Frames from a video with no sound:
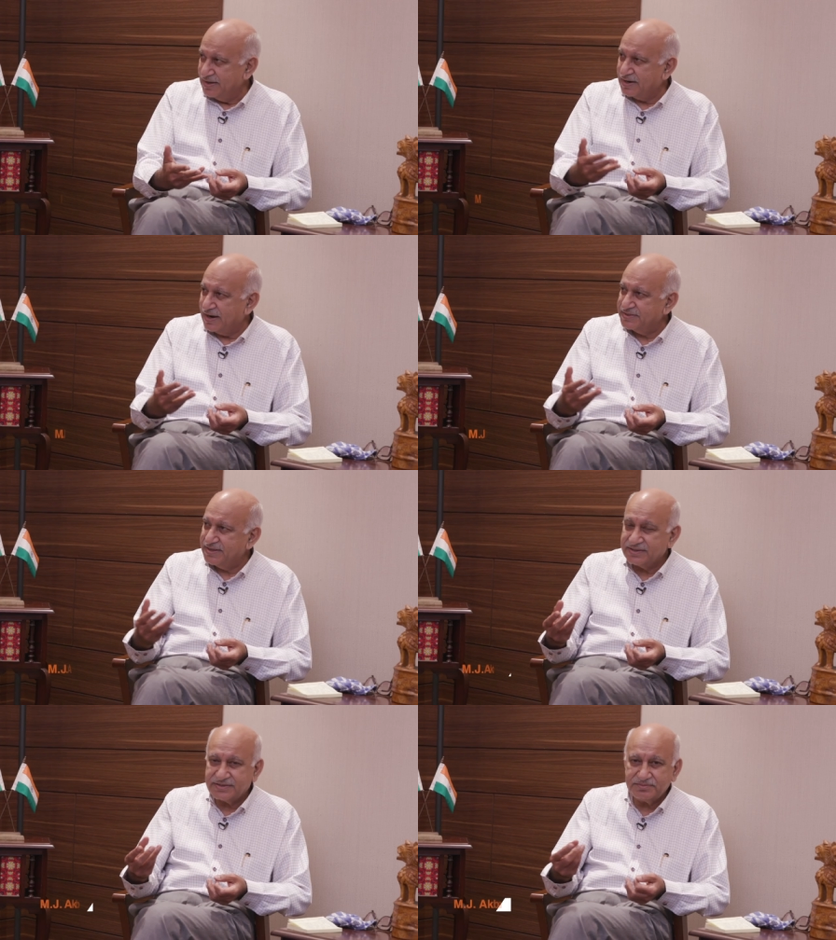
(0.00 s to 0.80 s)

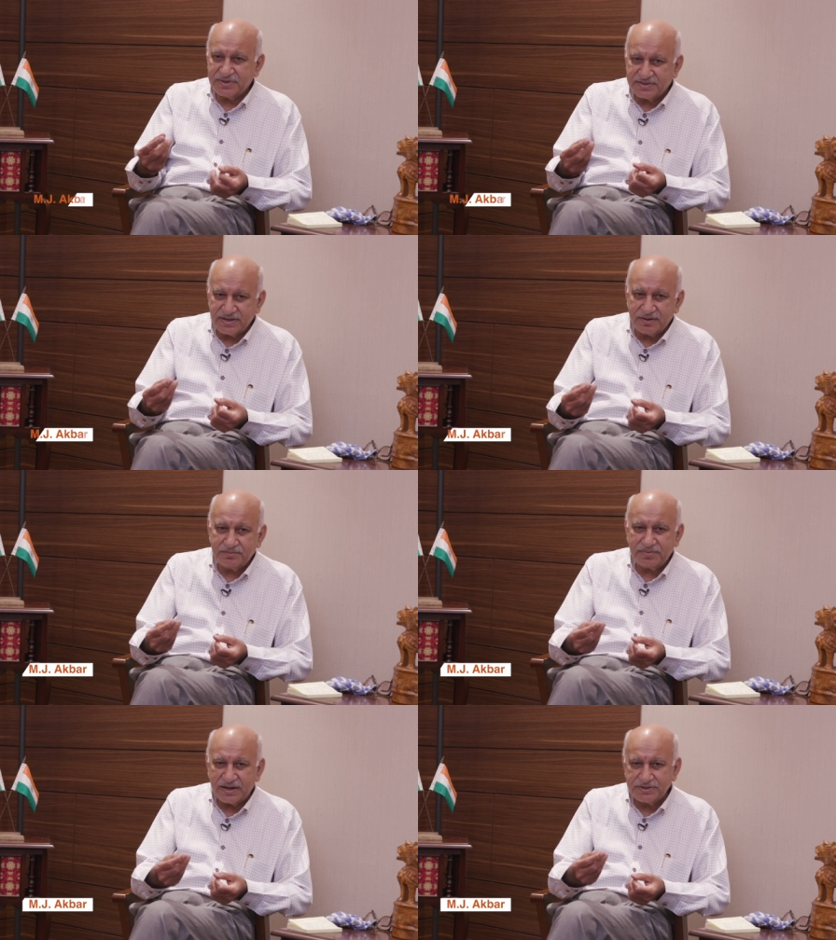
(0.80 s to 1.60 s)
Qaid-e-Azam, a
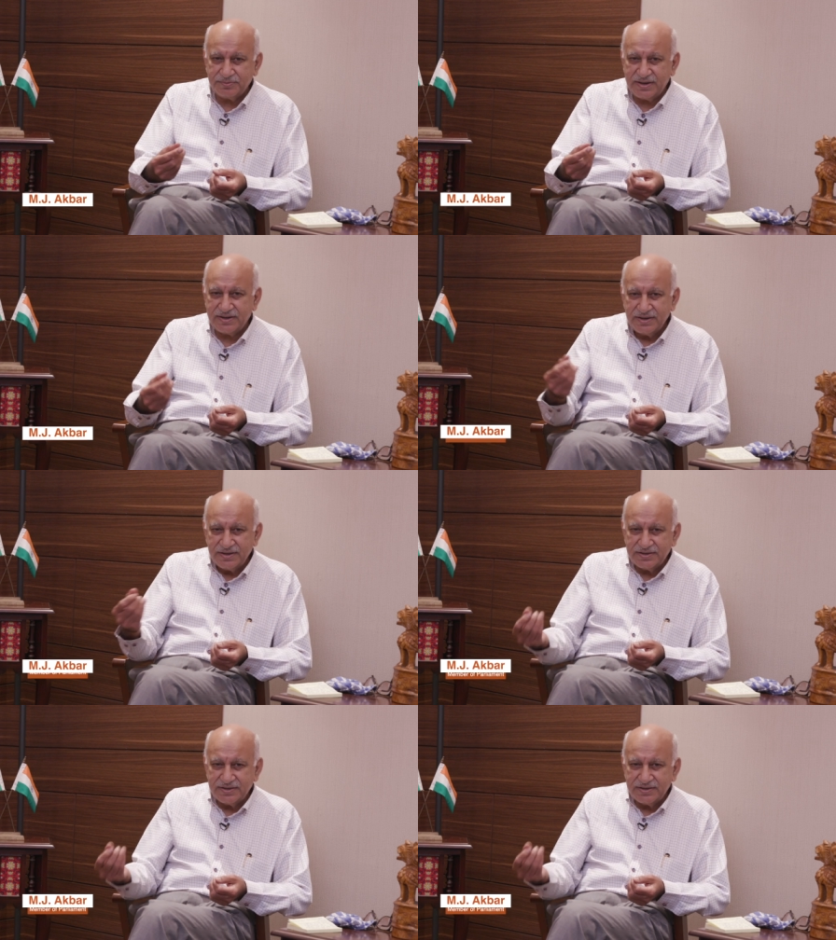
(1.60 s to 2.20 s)
term, by the way,